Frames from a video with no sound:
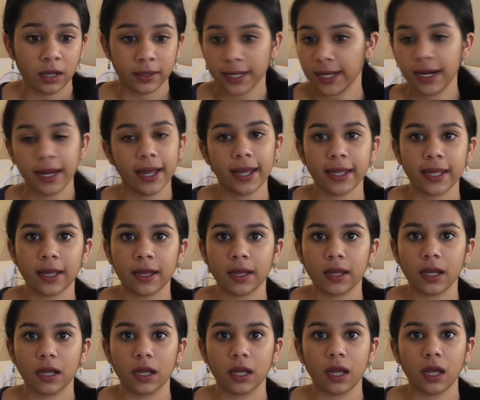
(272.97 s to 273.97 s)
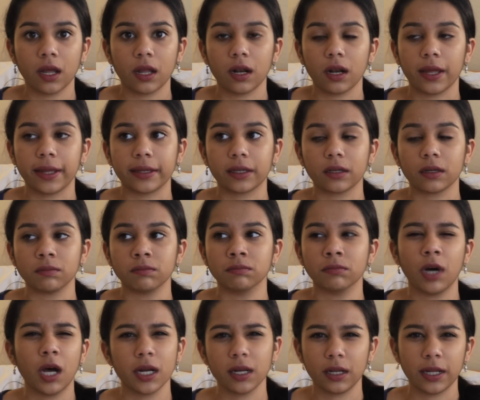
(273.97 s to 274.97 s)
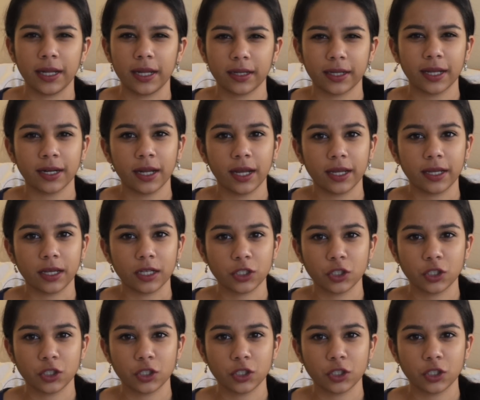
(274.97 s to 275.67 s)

can i like model it can i